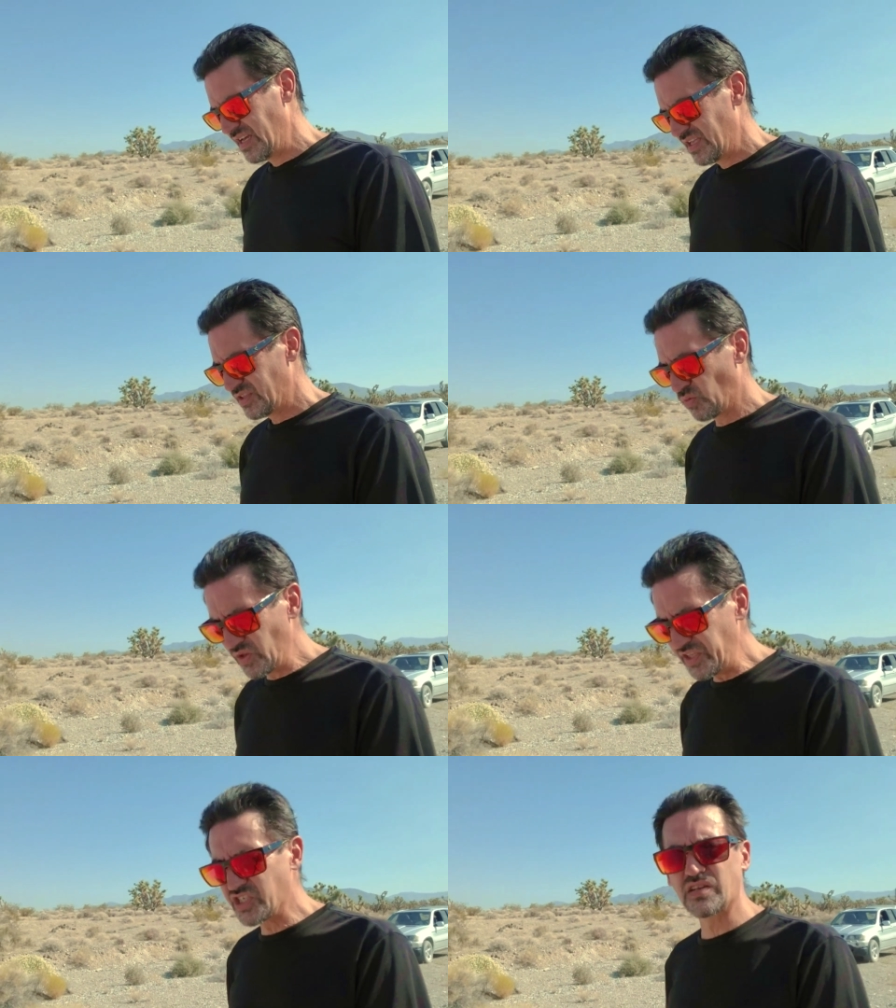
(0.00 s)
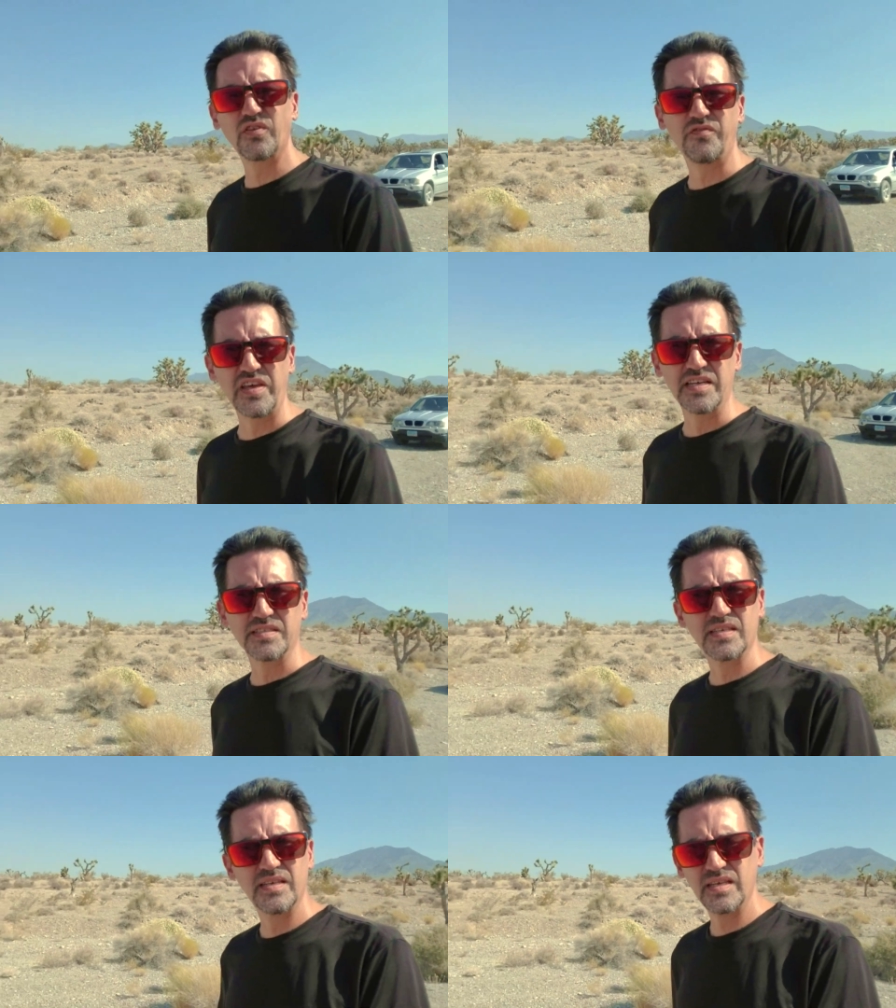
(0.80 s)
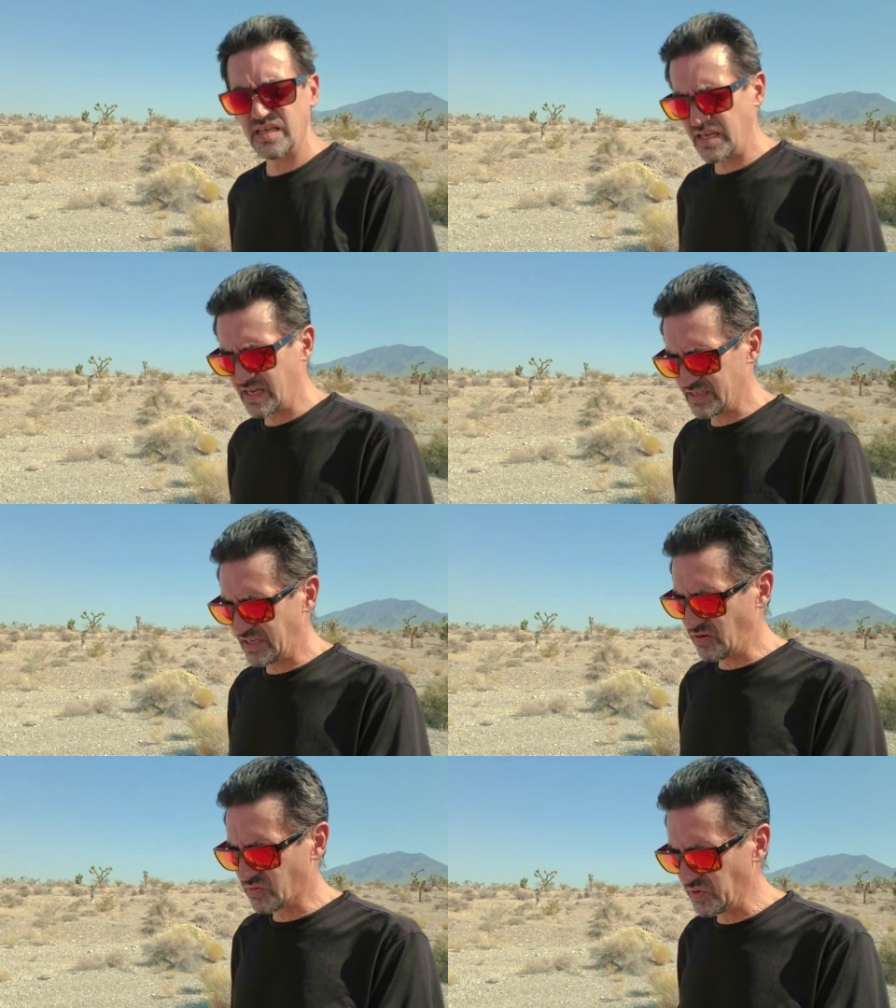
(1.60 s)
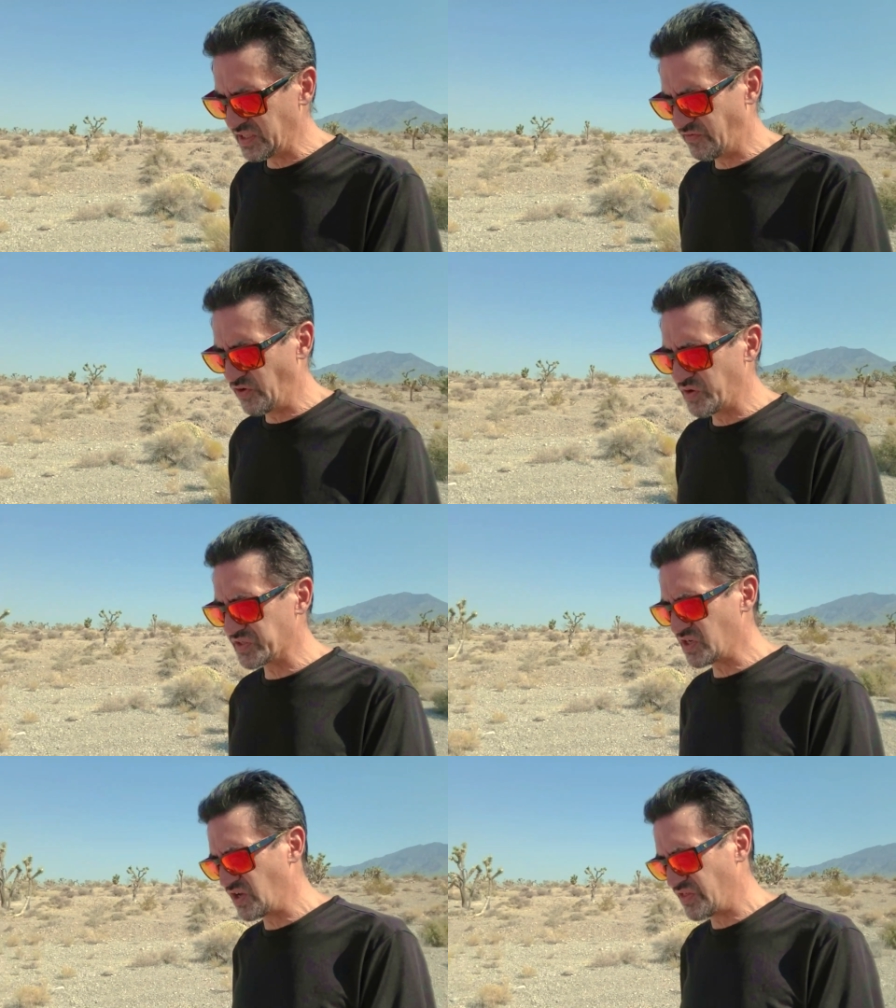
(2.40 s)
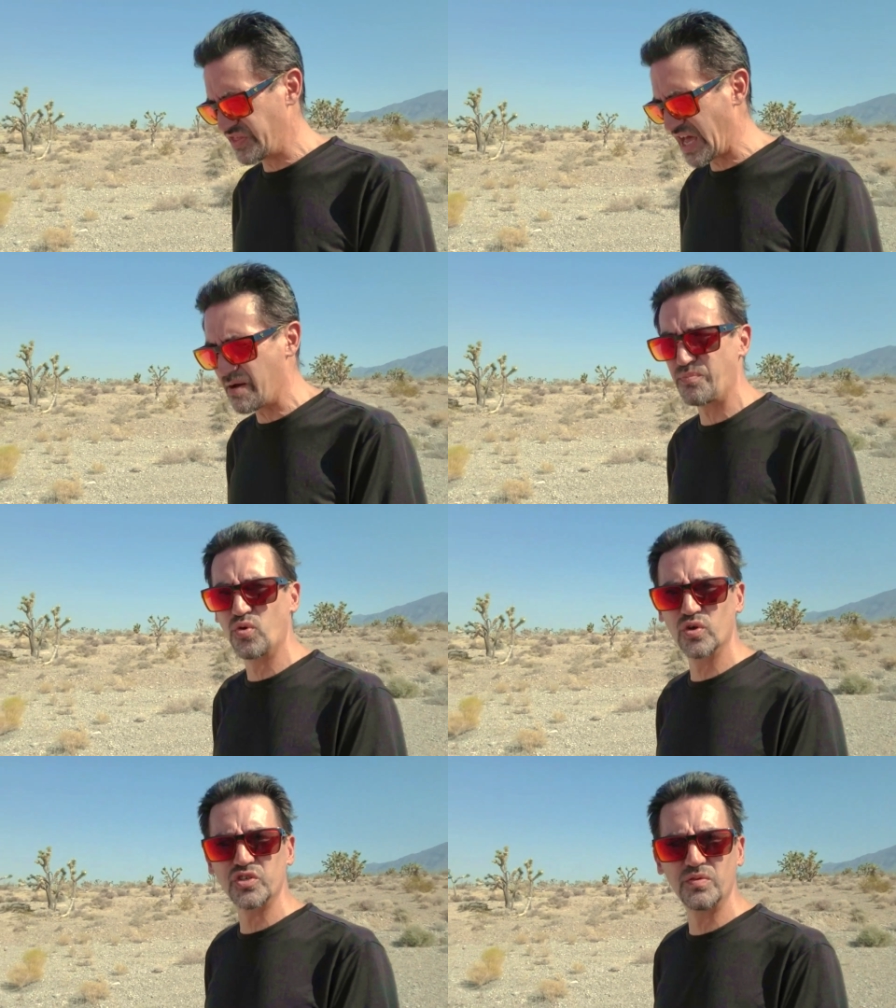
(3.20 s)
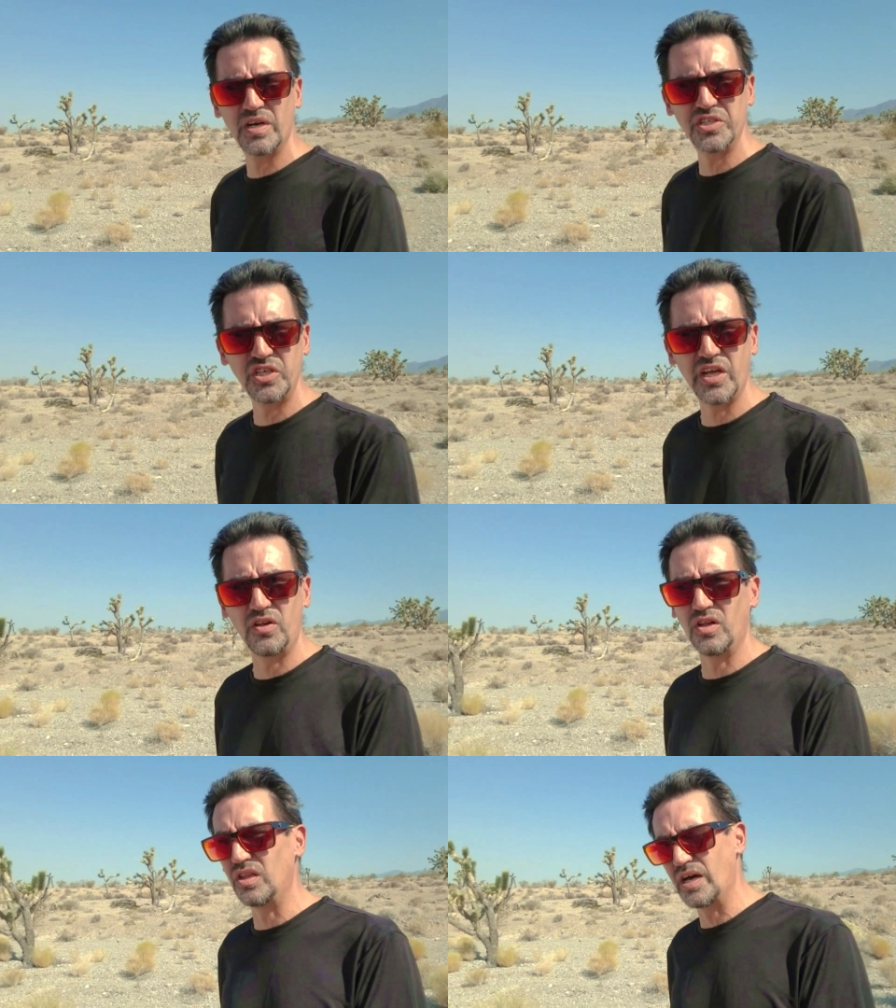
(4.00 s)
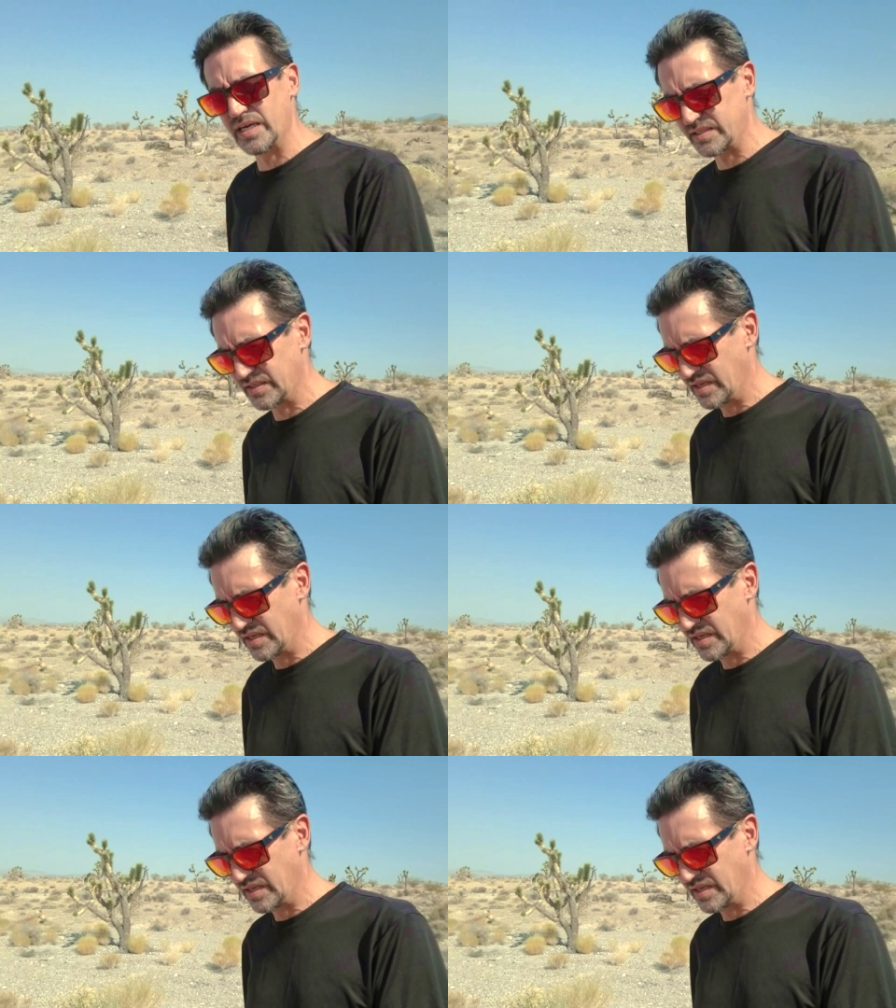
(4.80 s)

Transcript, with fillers: they're really just for the fans. And I don't really focus on that portion of my channel a lot.